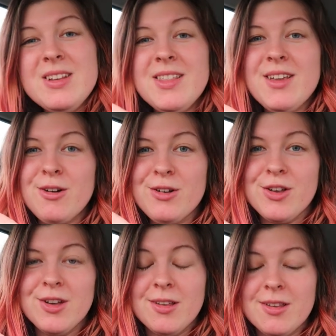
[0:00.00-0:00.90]
See, they are
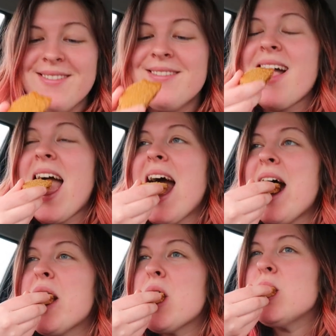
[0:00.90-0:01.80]
good.
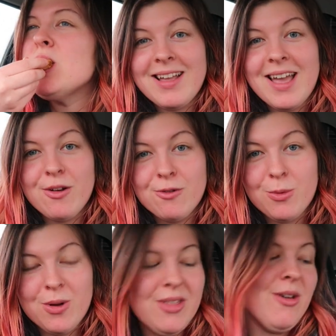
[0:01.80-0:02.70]
Again,
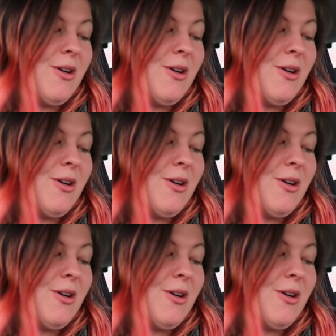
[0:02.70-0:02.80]
for what they